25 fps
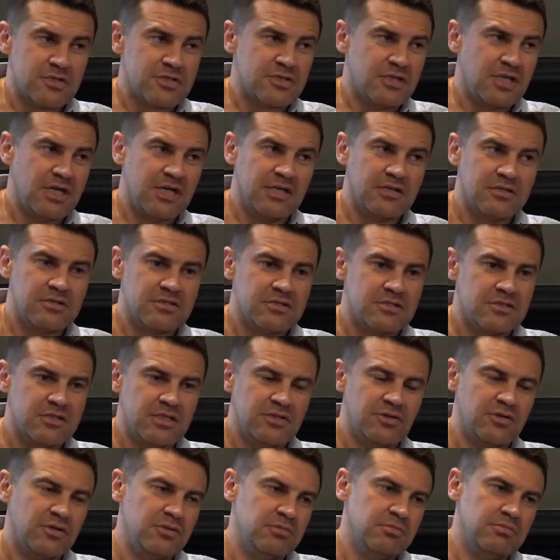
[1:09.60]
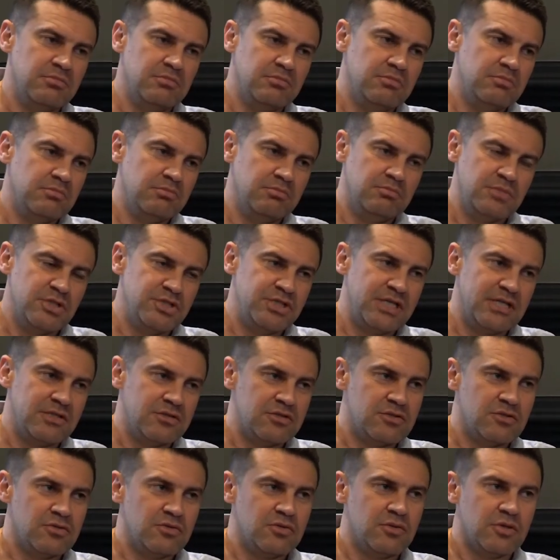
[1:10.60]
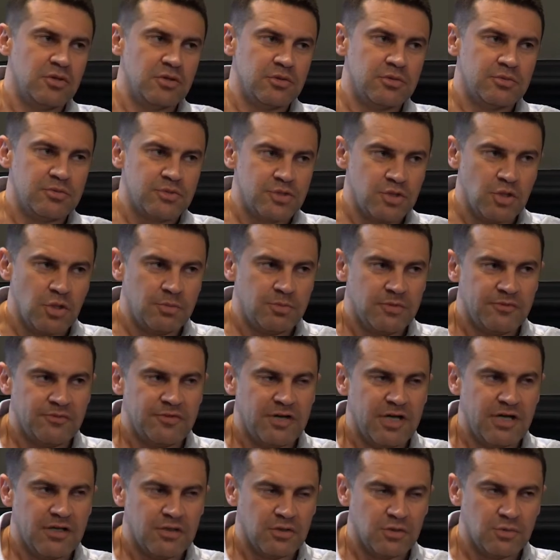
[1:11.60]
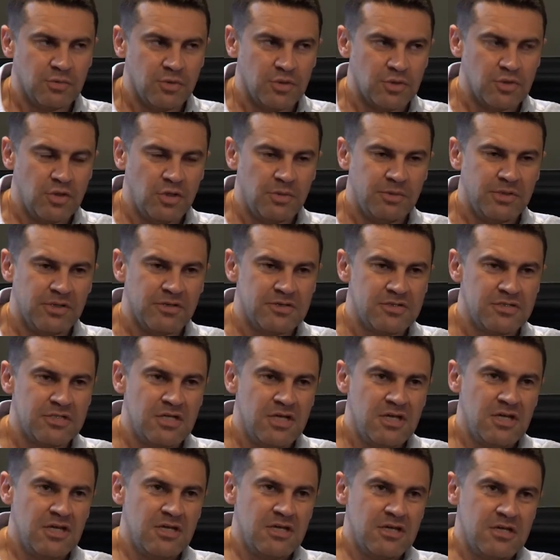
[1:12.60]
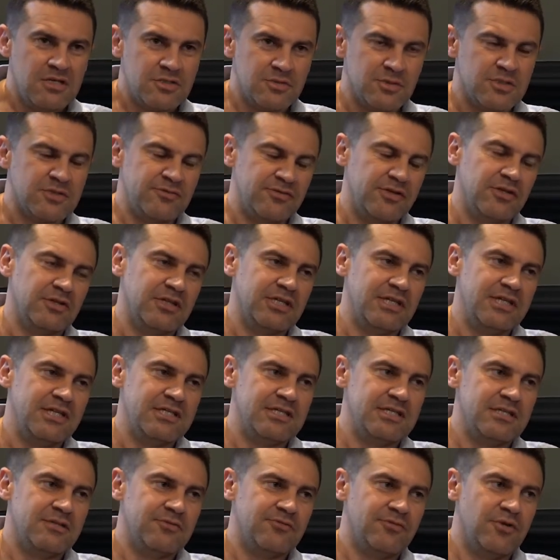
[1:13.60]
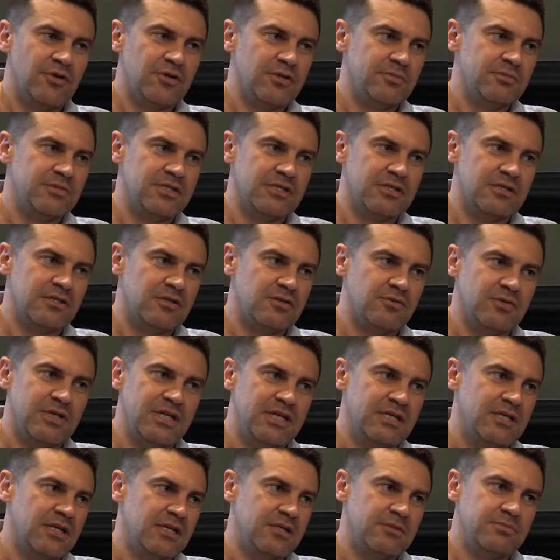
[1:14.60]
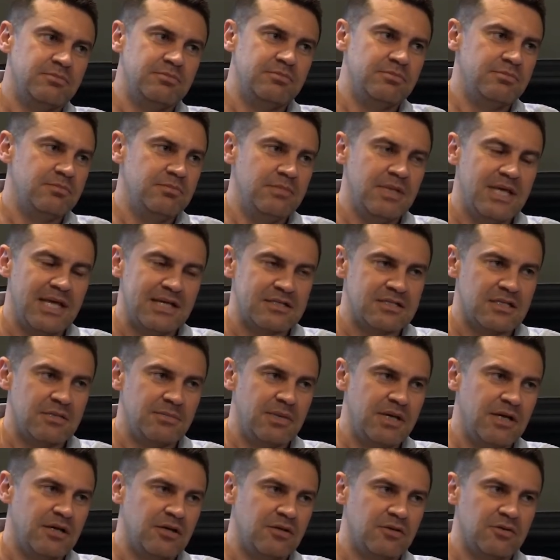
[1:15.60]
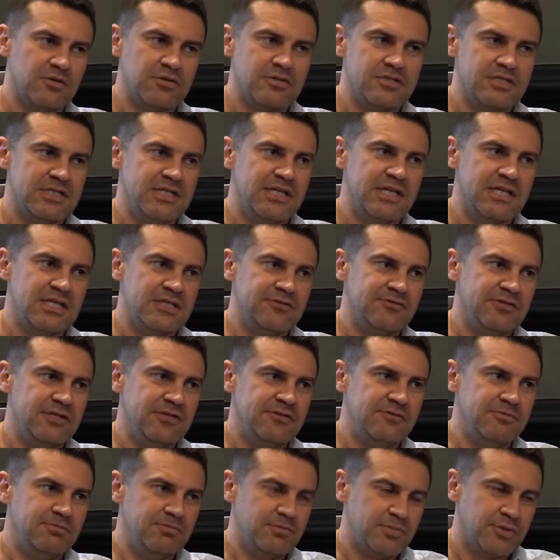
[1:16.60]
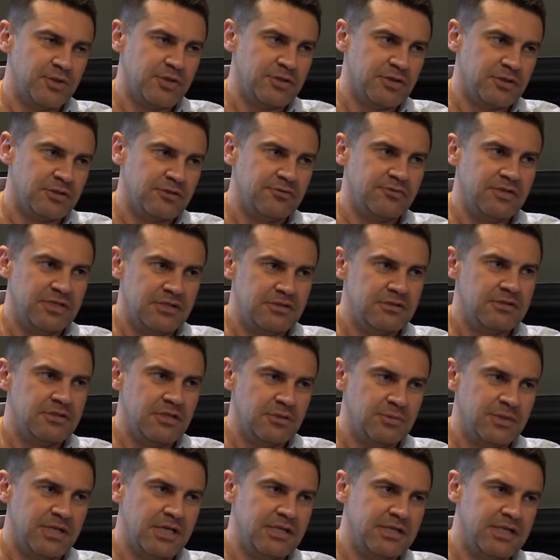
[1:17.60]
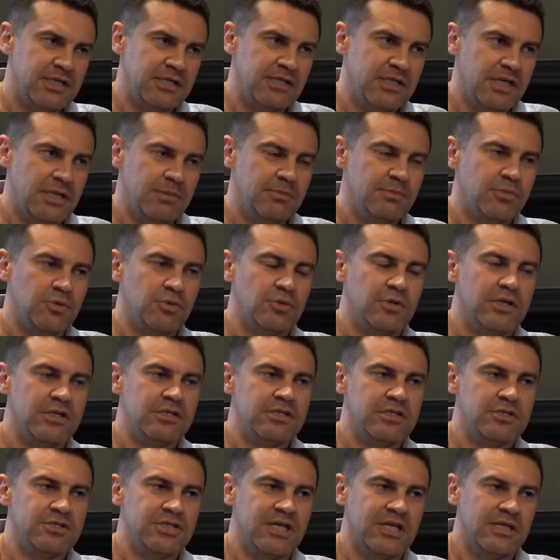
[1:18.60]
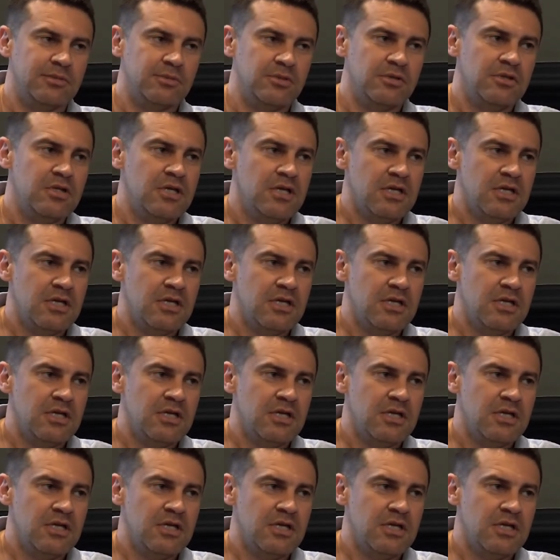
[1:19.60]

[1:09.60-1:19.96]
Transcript: clients, they're on Magento or Shopify or WooCommerce, so it's fairly easy for them to create a XML or CSV product feed that we can then import into Channable.